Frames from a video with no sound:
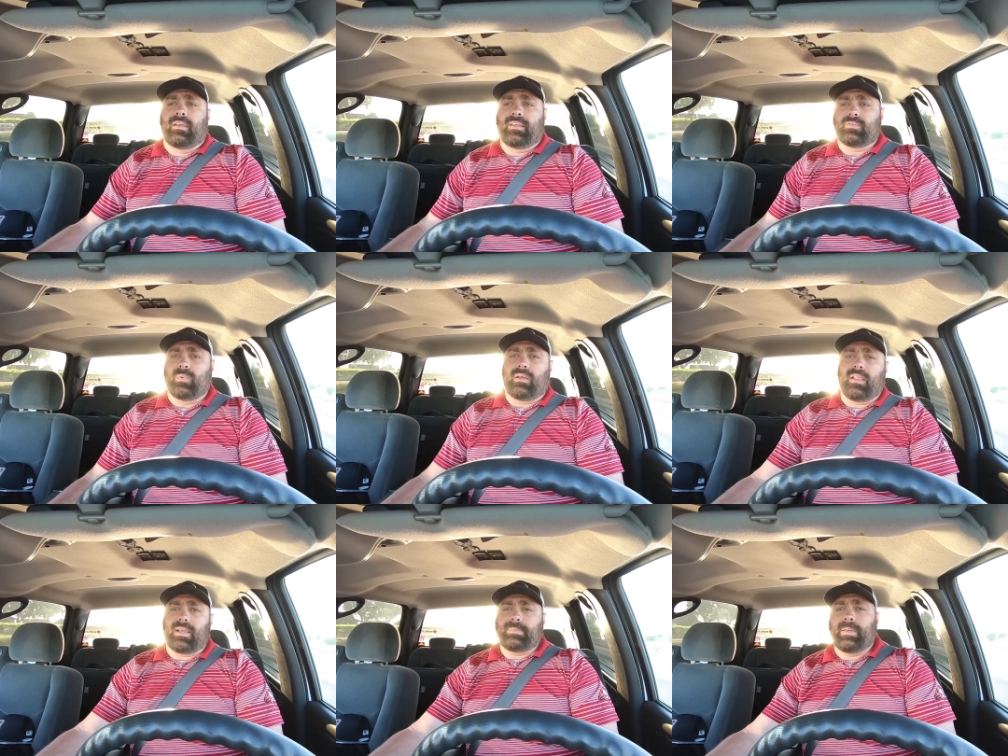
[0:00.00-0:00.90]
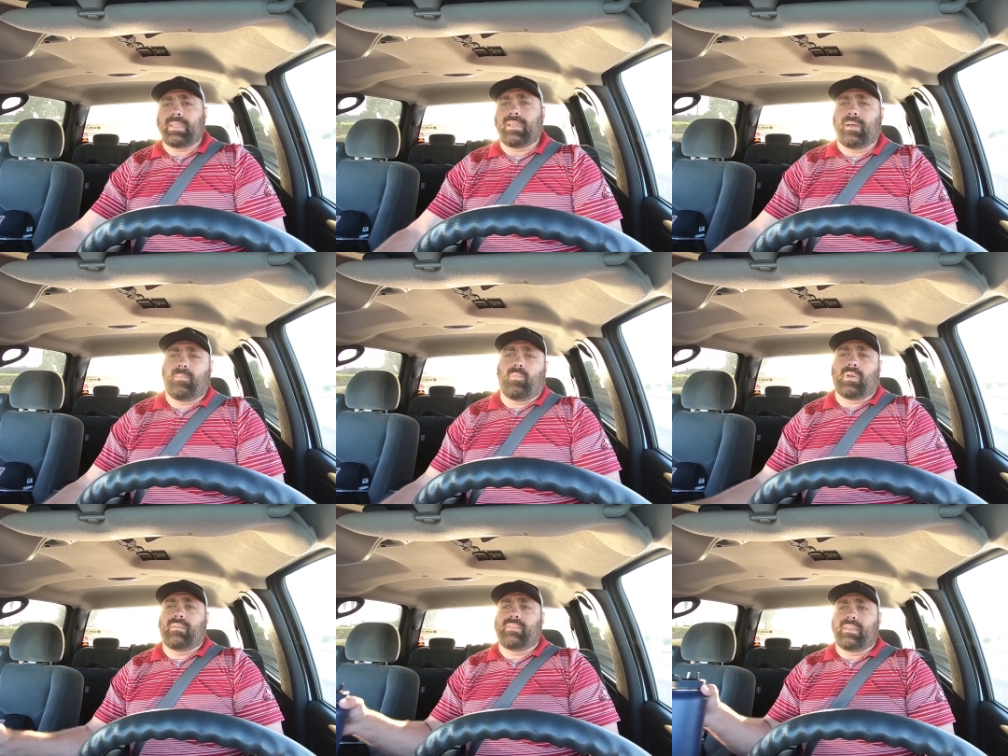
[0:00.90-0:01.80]
as well as picking up one
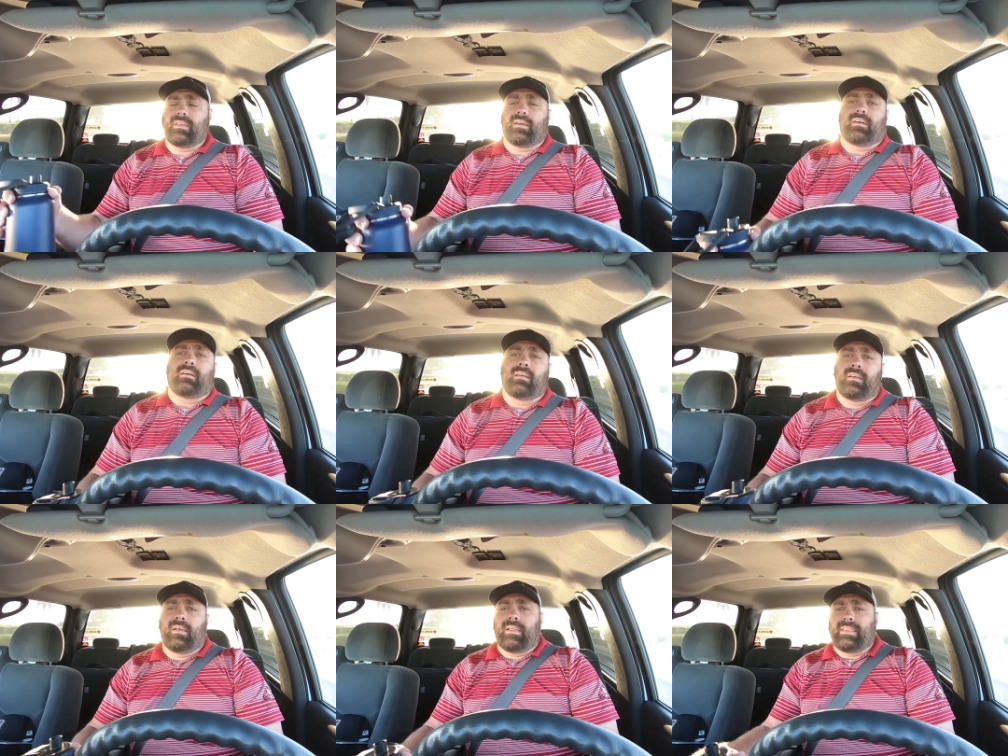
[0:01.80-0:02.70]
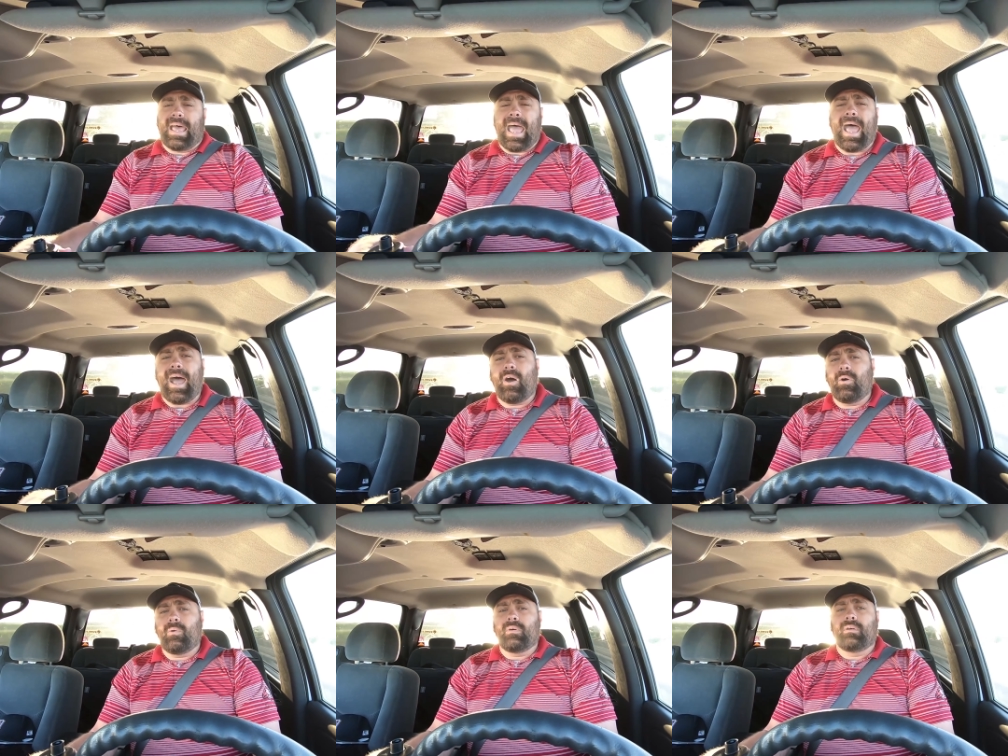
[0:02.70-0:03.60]
of the Howe